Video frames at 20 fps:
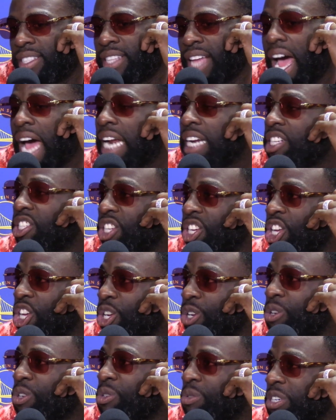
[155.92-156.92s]
that is a
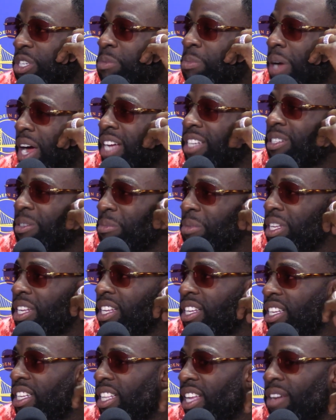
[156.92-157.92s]
huge
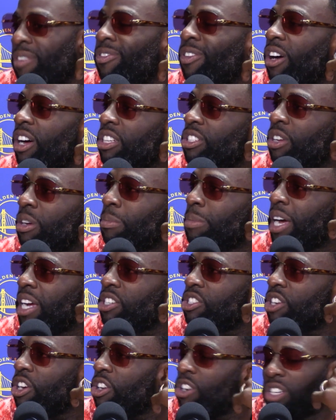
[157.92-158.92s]
responsibility that falls on my
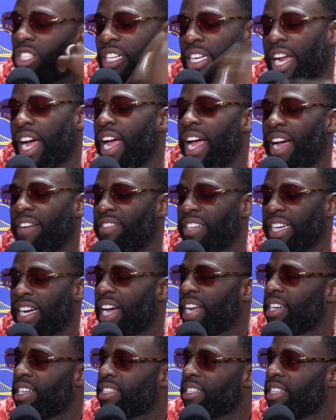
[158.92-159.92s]
shoulders, and I haven't
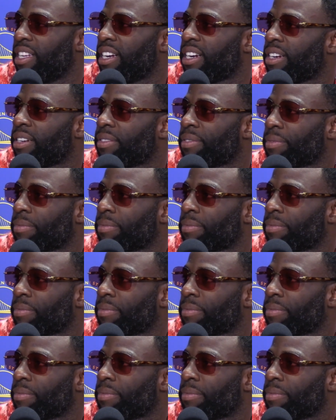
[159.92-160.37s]
gotten us there.